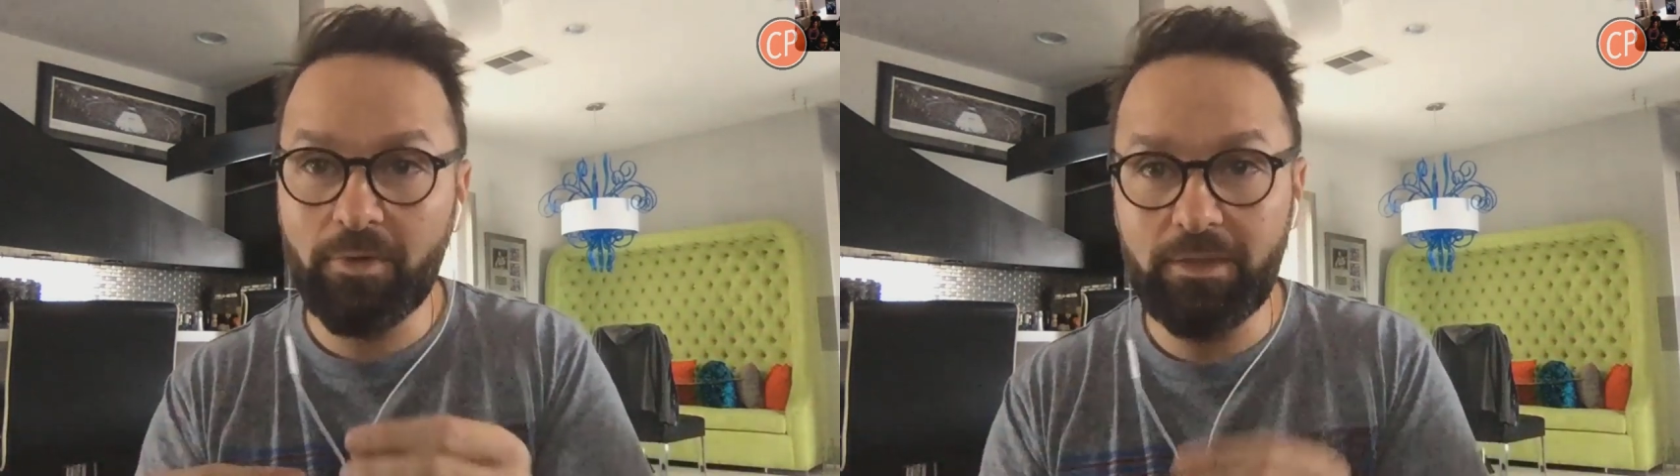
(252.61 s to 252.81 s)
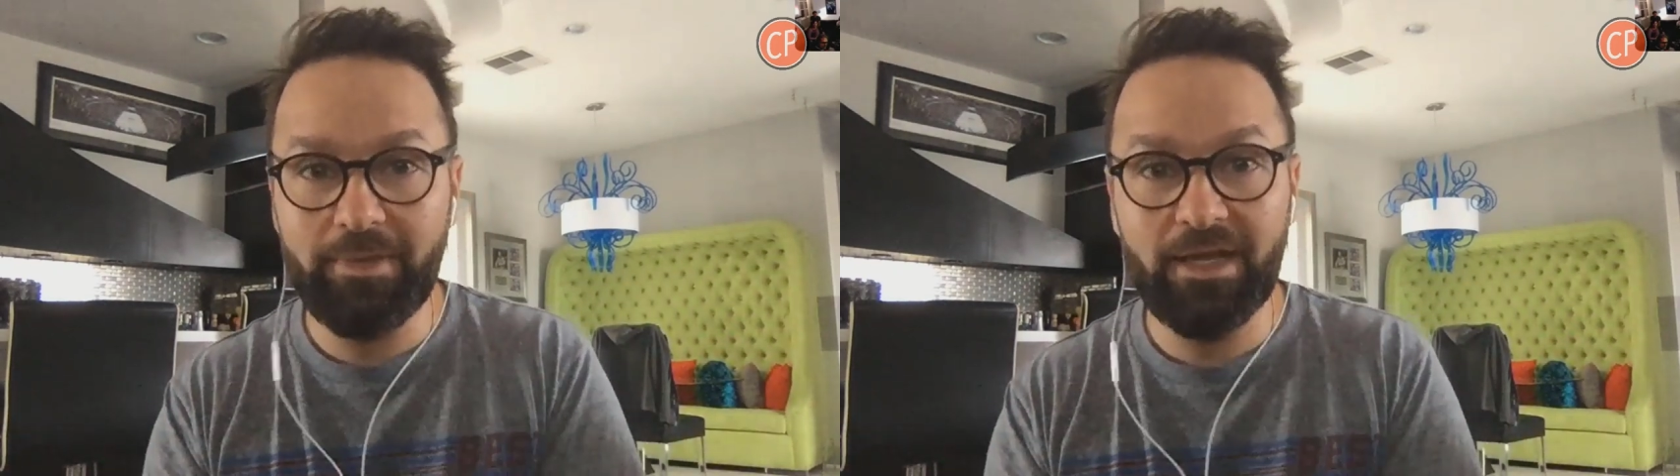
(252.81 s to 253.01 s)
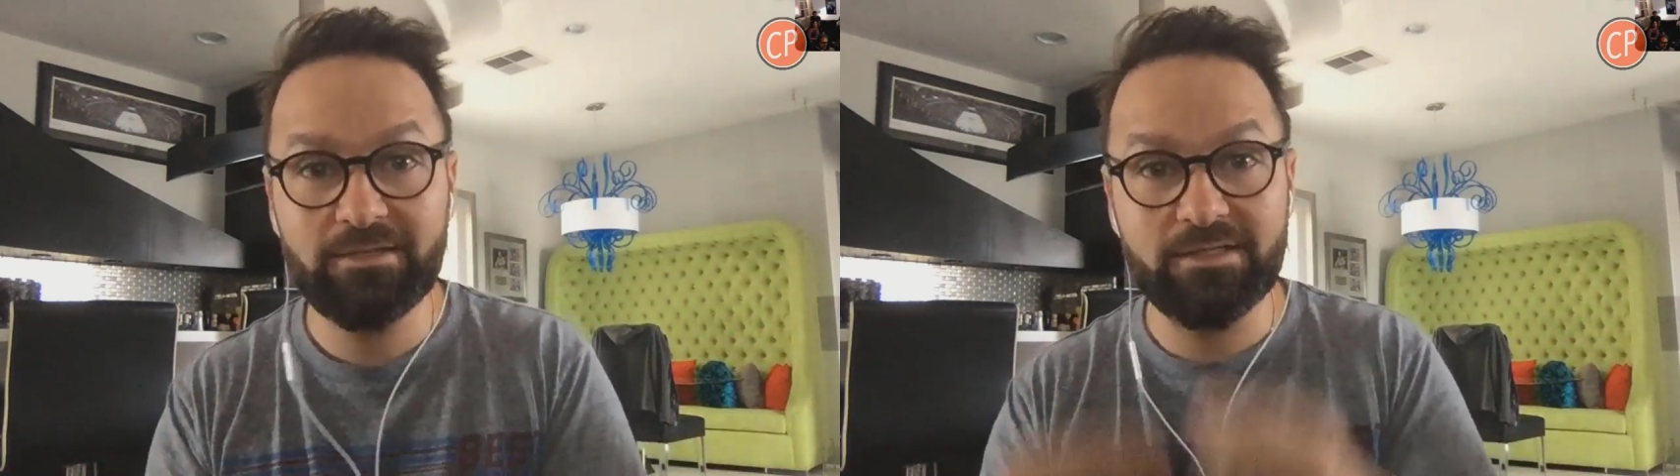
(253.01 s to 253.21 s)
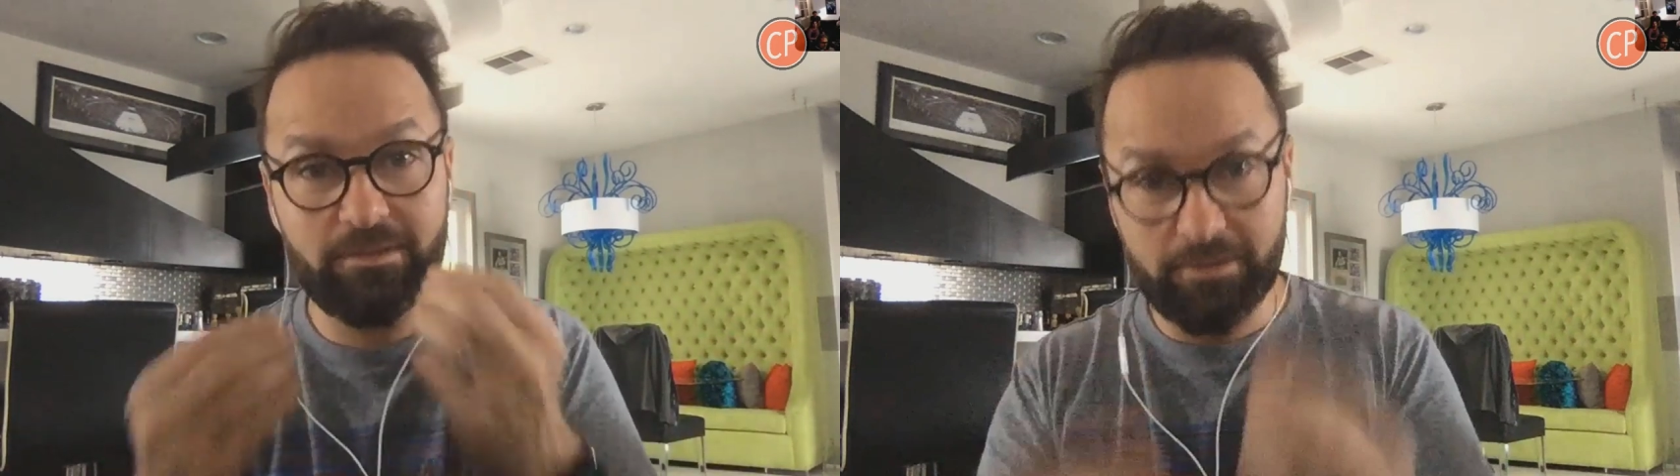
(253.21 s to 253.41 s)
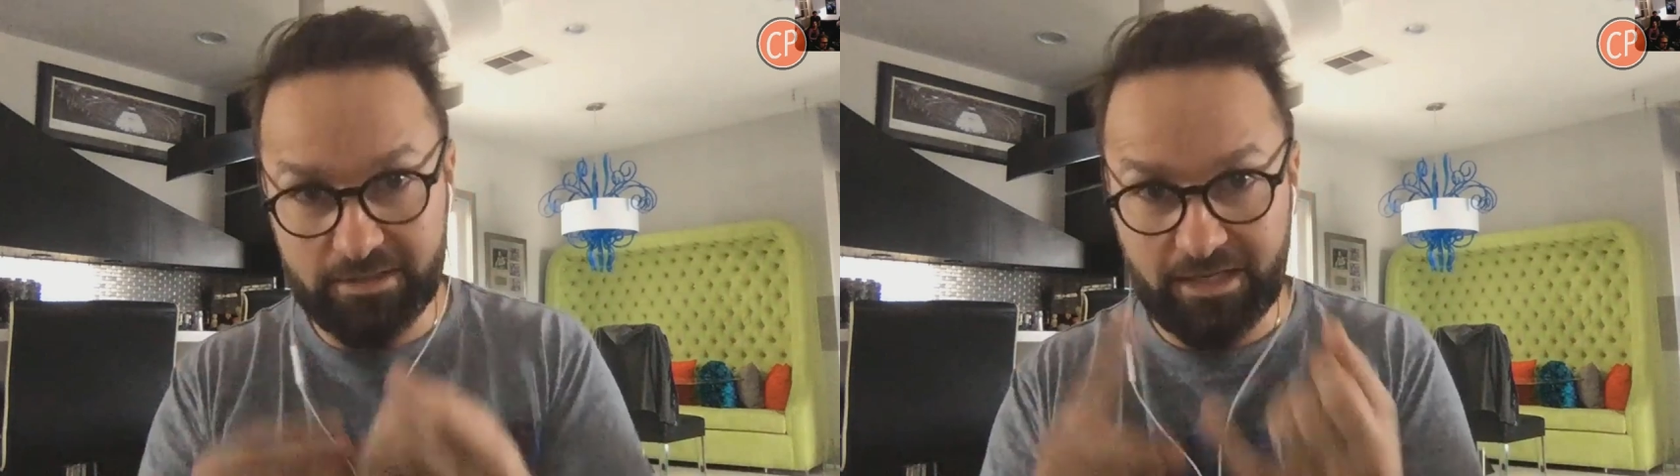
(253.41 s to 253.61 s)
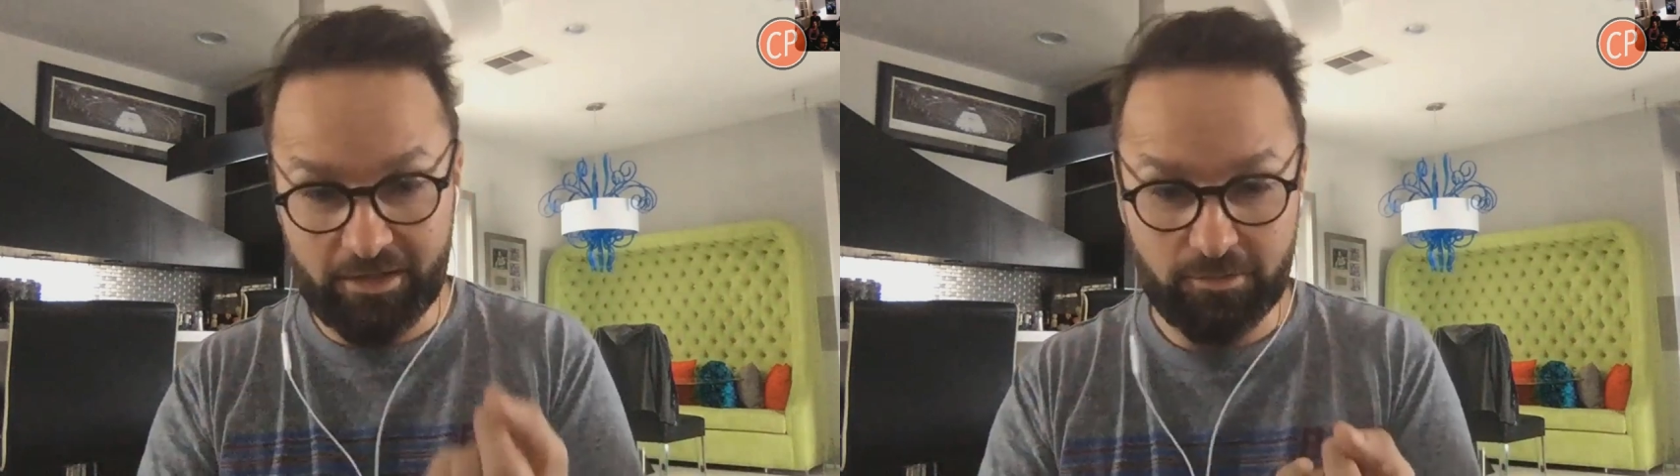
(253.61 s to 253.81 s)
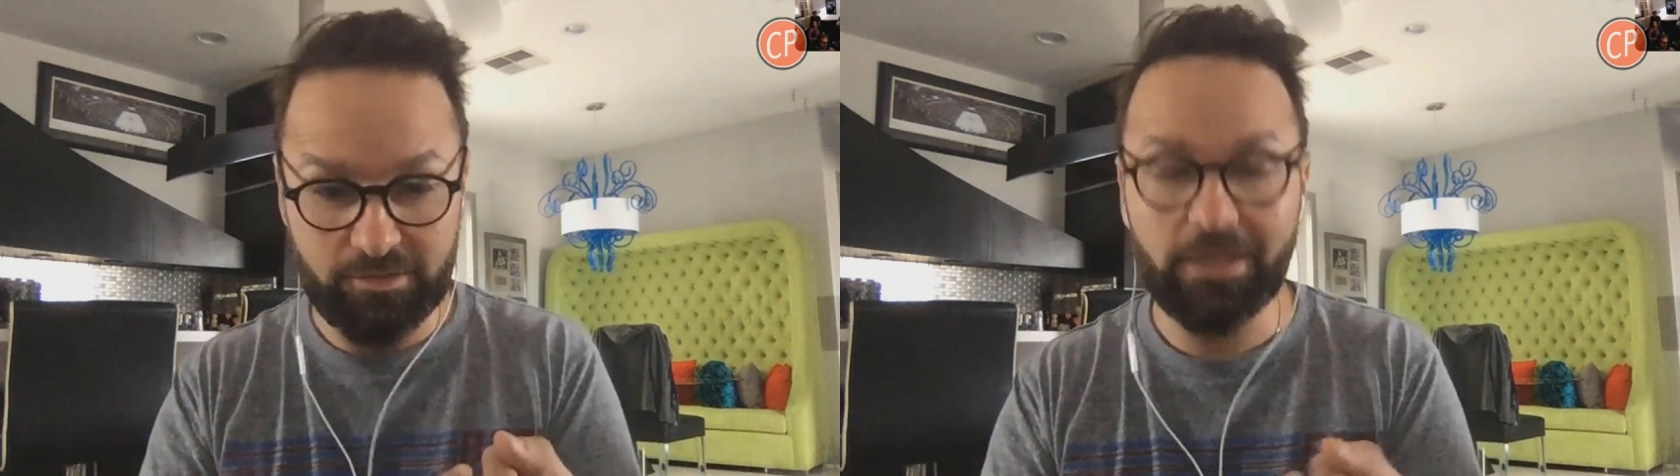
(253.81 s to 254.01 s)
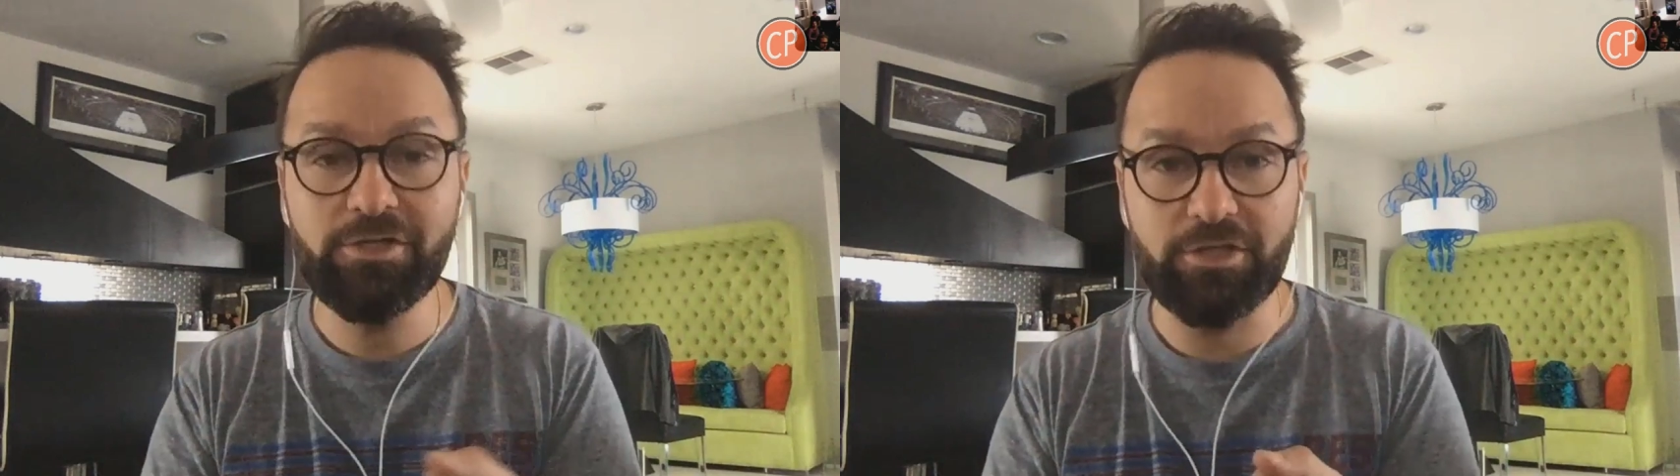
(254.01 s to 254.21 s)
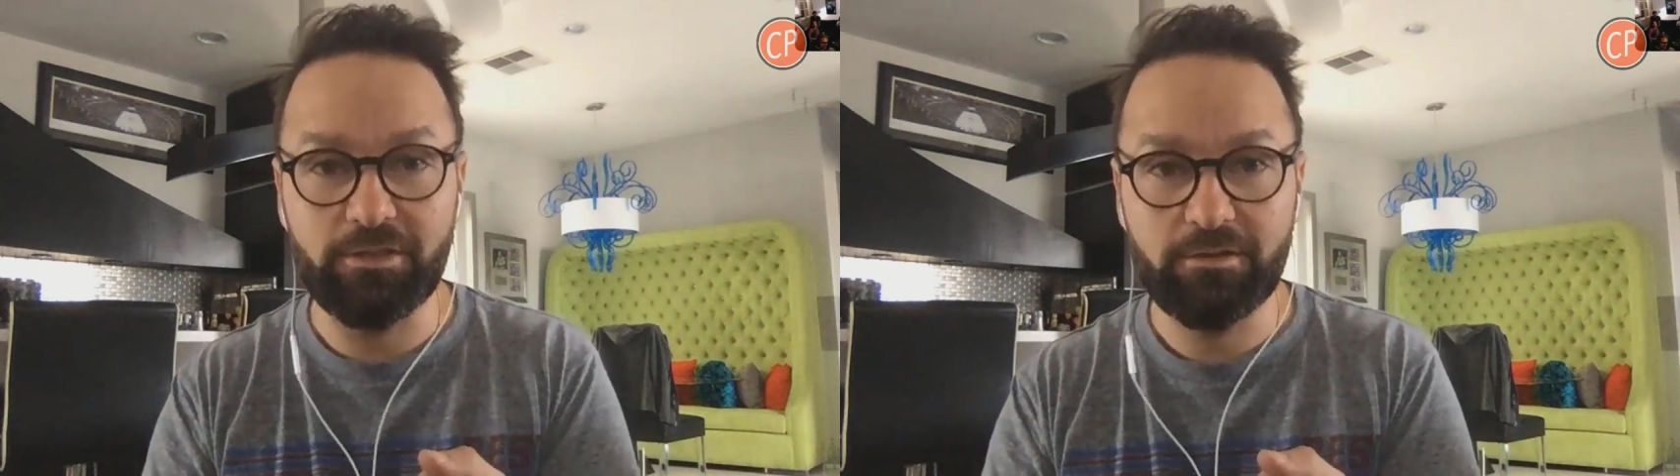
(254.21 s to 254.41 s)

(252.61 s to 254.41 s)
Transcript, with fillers: makes a serious accusation,